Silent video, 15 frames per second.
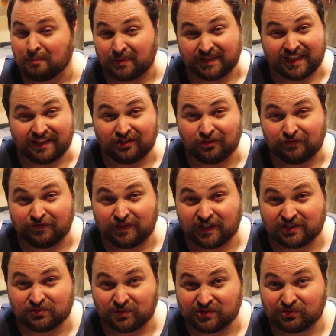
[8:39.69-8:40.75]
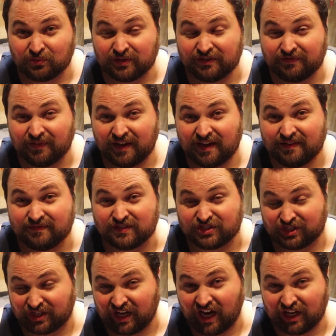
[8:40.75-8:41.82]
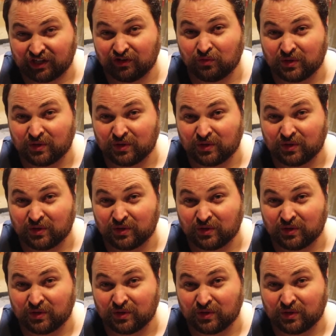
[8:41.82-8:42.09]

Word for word: But that little Flux 125, the Chicago